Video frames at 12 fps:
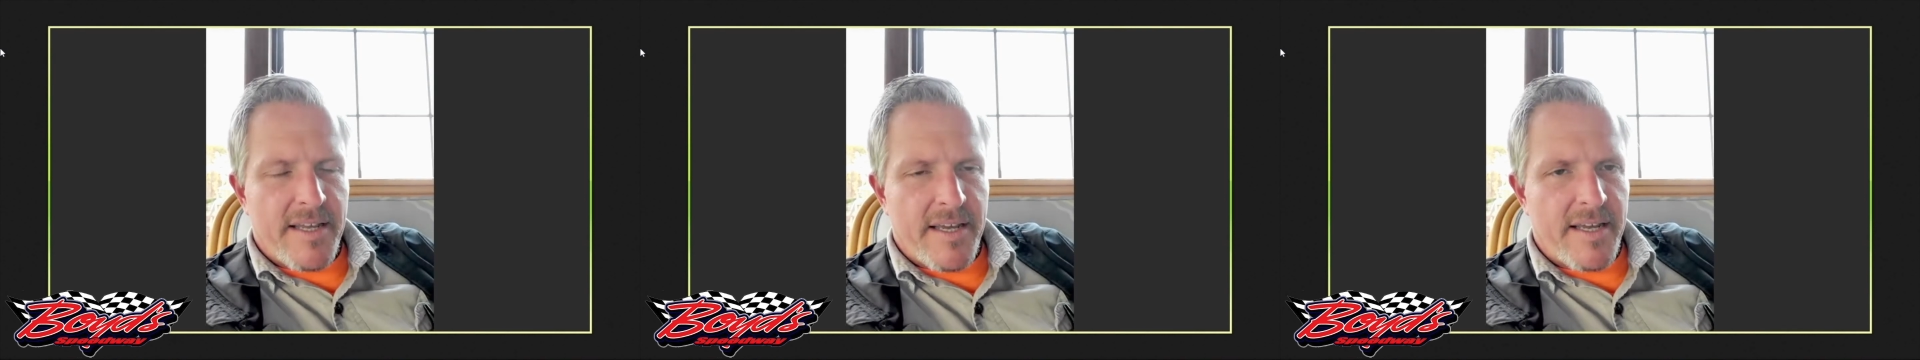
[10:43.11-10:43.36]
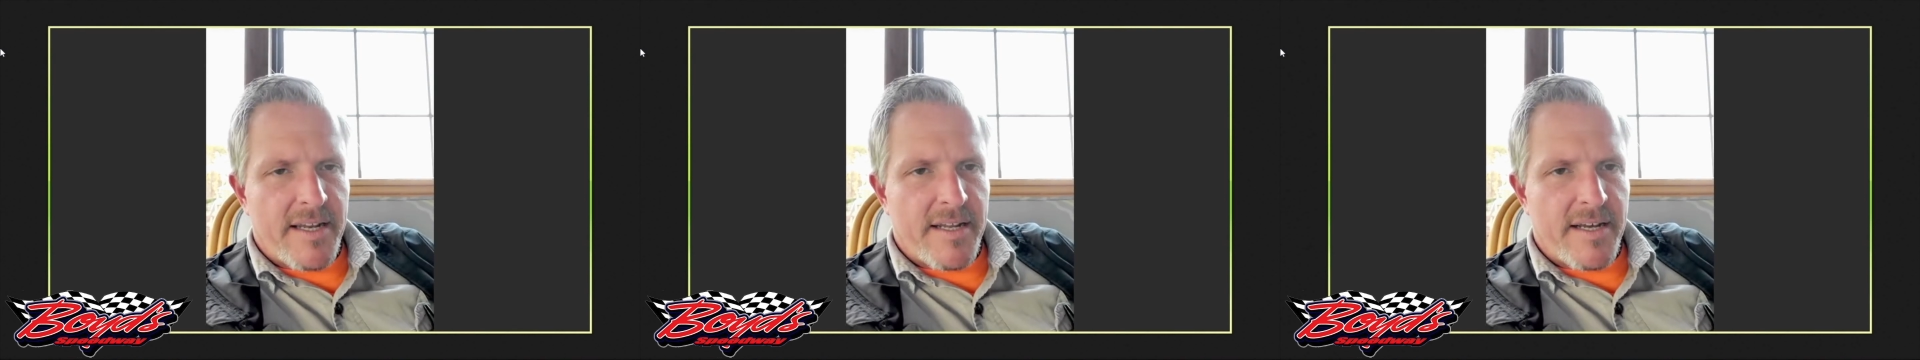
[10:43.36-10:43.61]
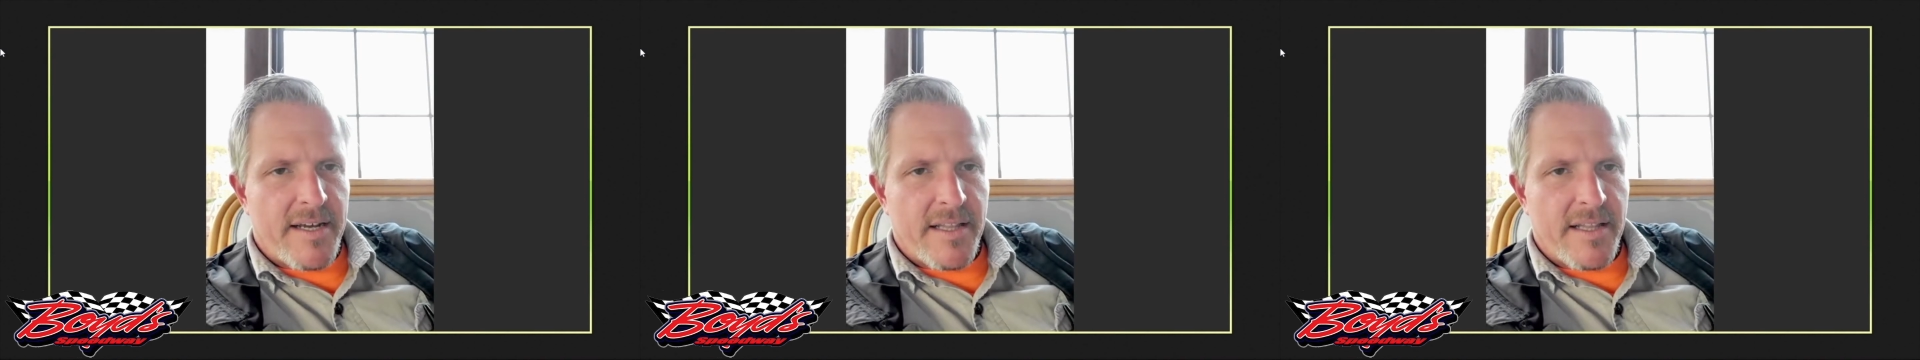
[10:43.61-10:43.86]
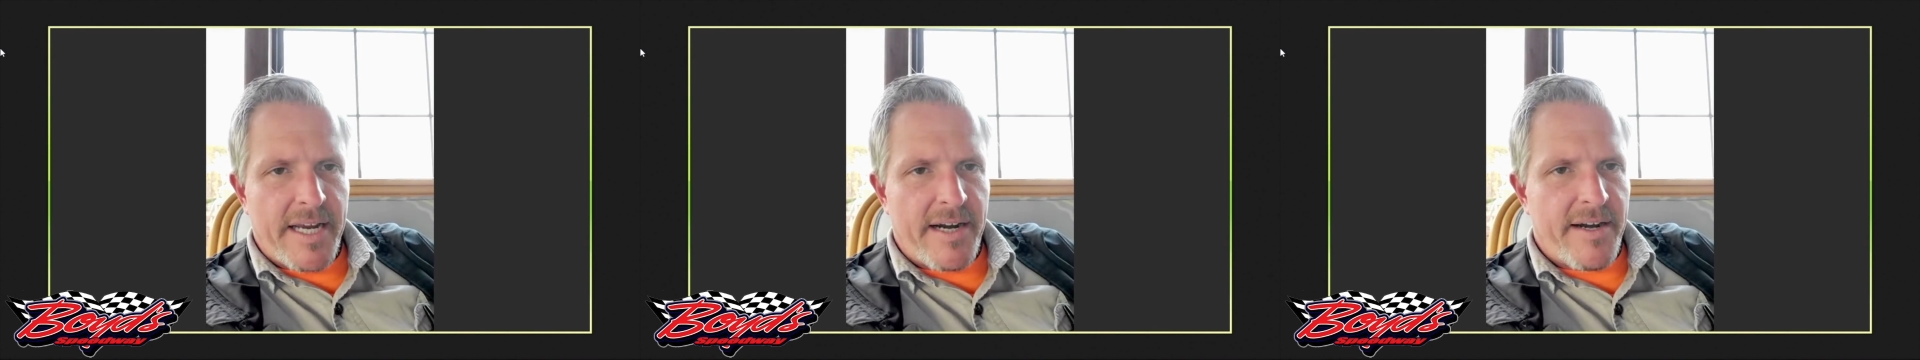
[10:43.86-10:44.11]
And
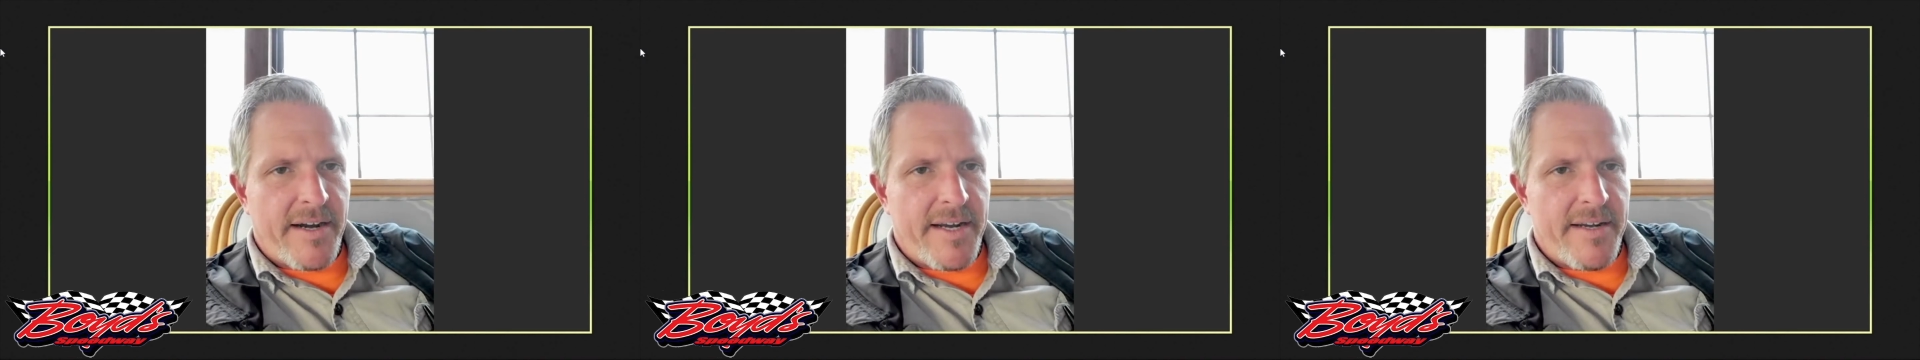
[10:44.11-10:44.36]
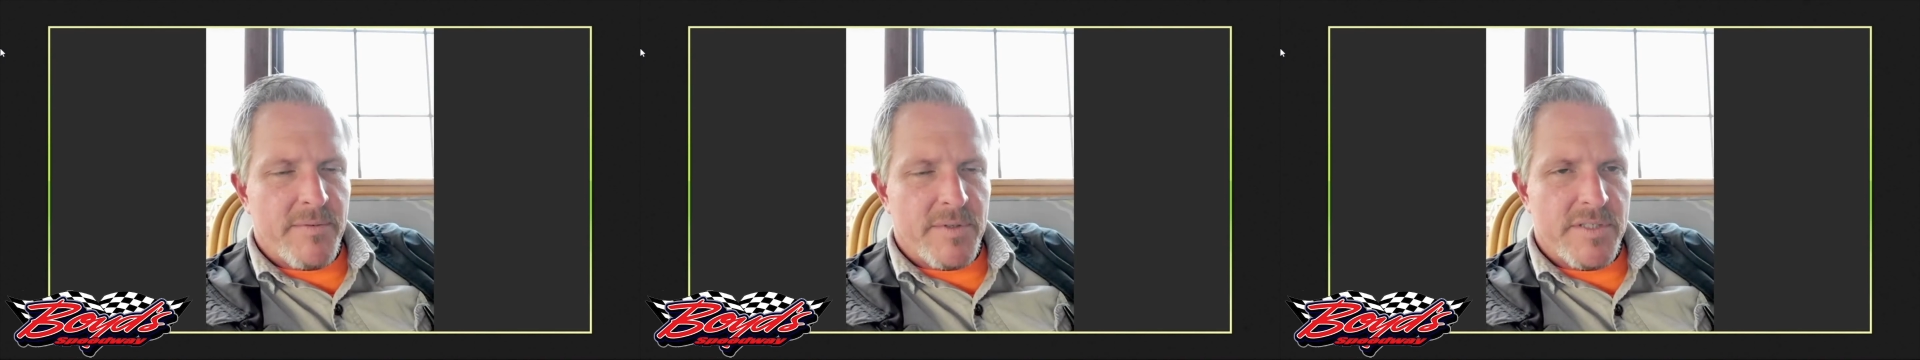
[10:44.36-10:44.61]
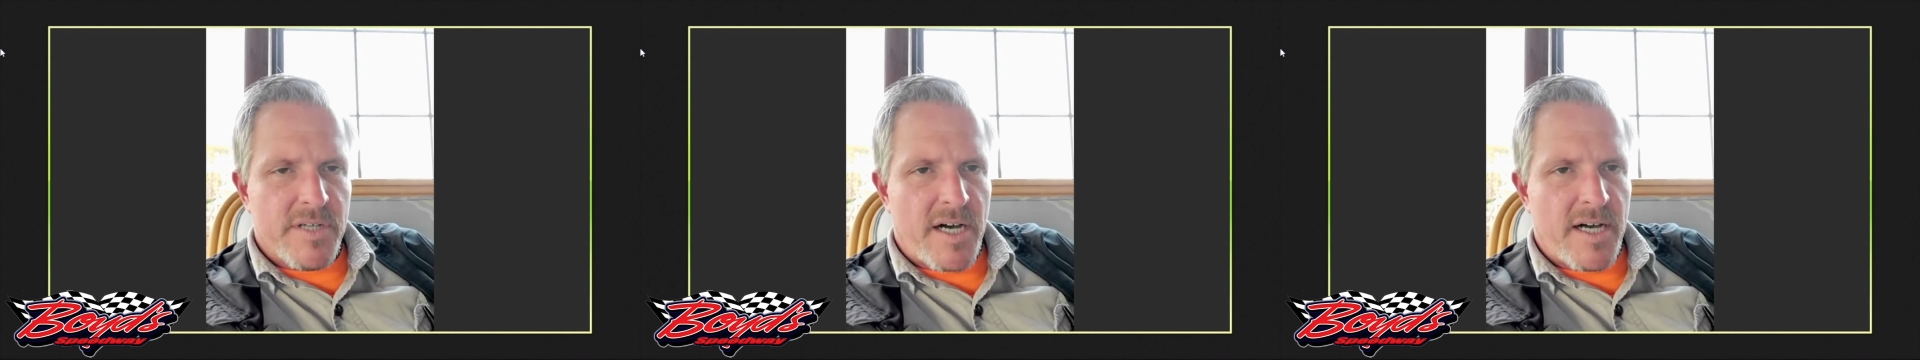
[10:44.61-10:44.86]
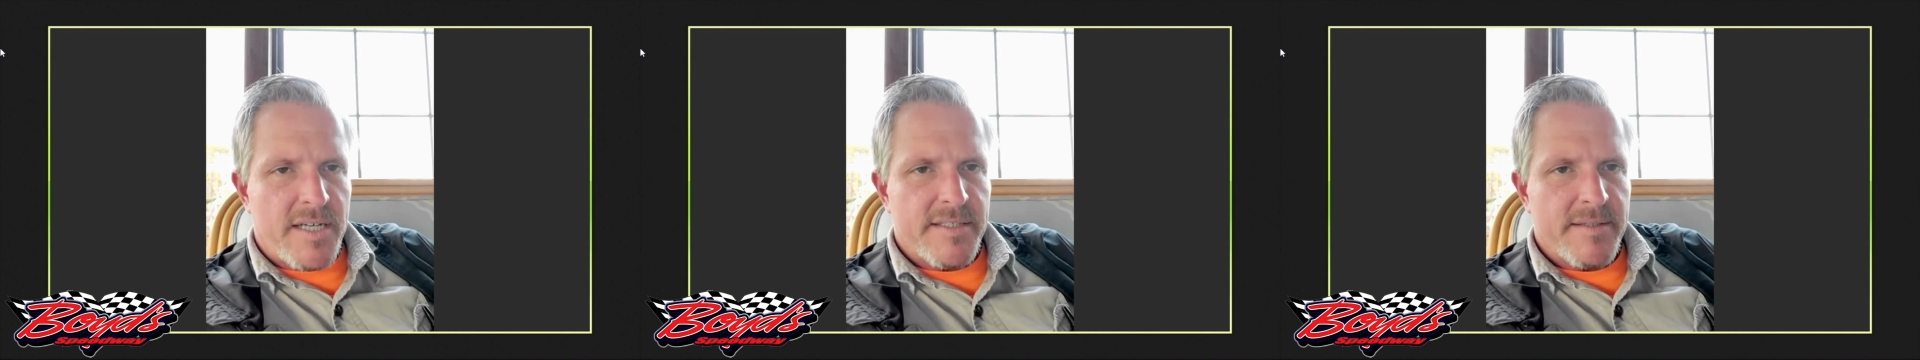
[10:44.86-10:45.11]
Larry was
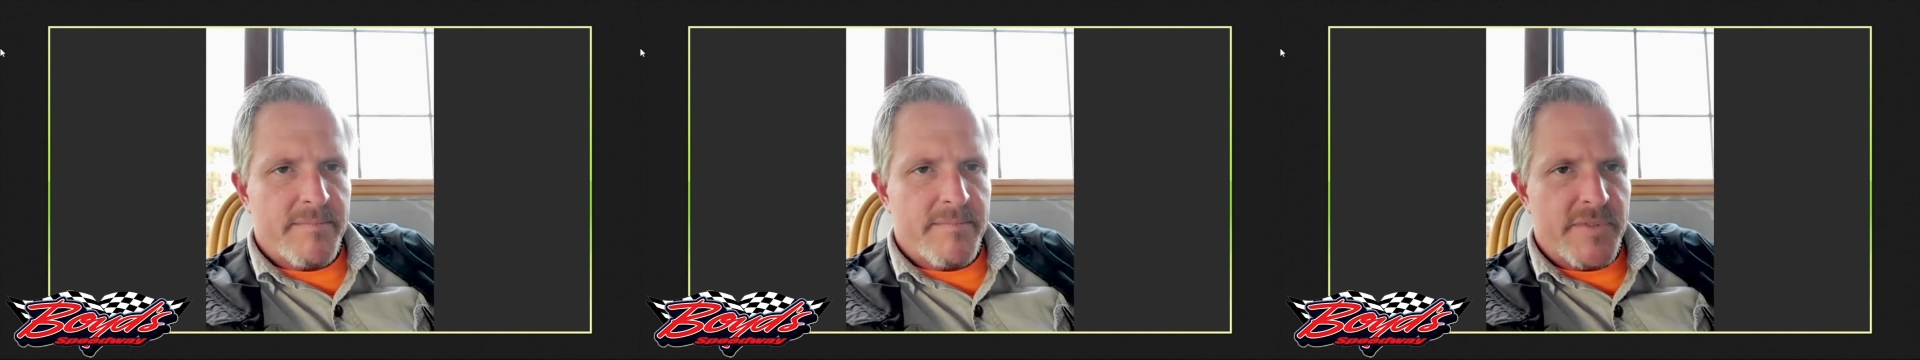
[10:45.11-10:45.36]
awesome.